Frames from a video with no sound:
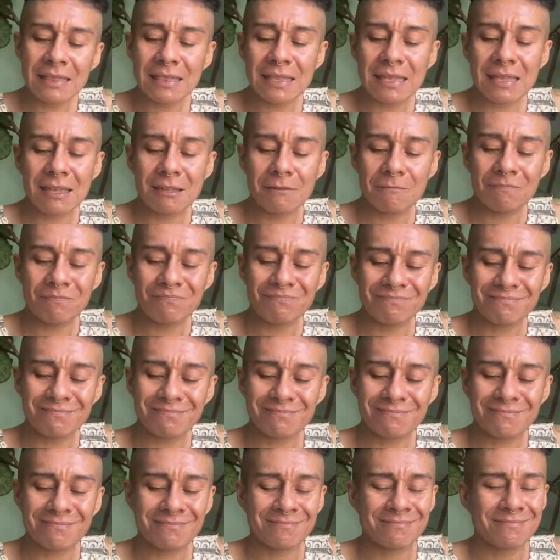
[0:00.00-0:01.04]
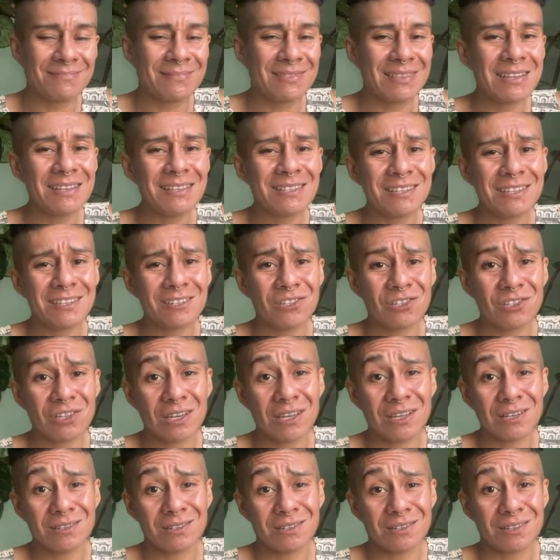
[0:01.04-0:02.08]
that things can
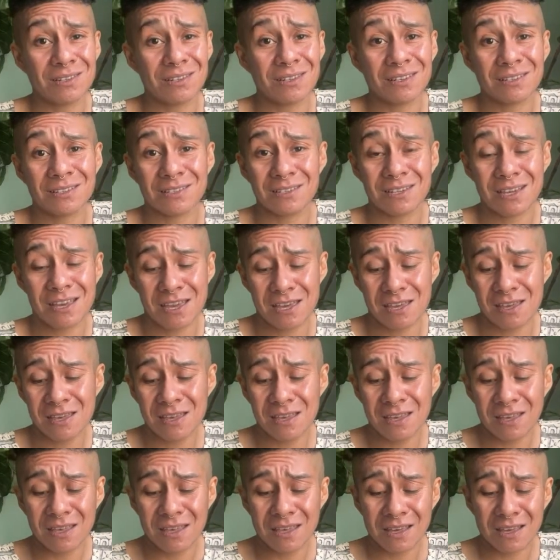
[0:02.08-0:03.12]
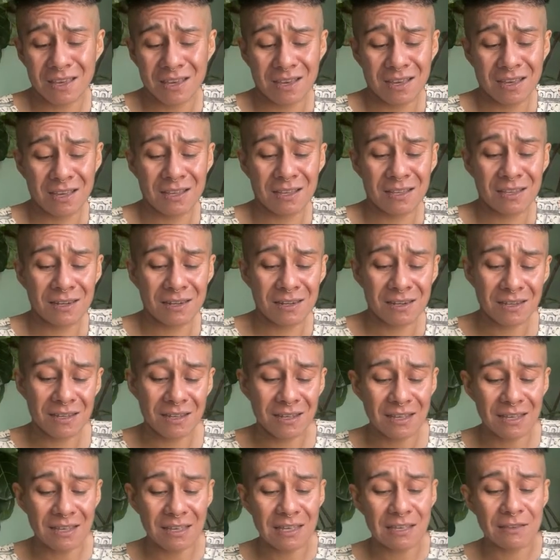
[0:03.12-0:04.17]
change the next day. And
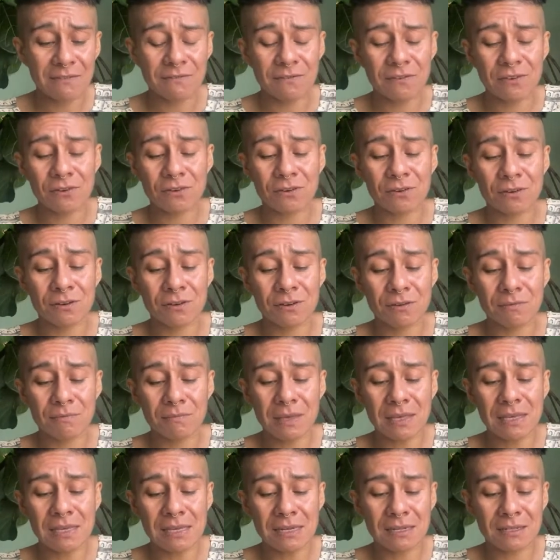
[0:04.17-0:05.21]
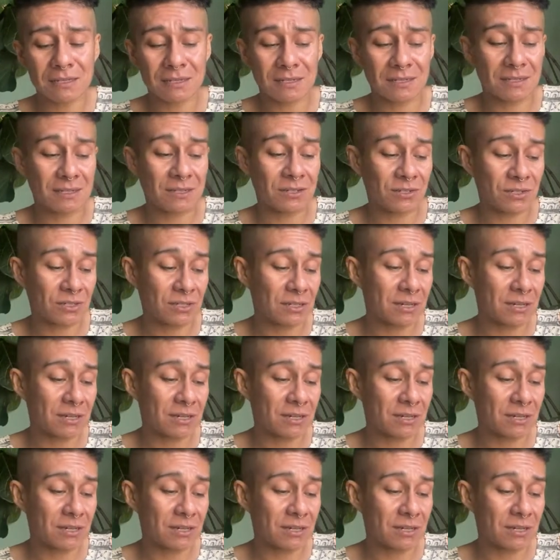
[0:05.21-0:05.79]
if you're making a decision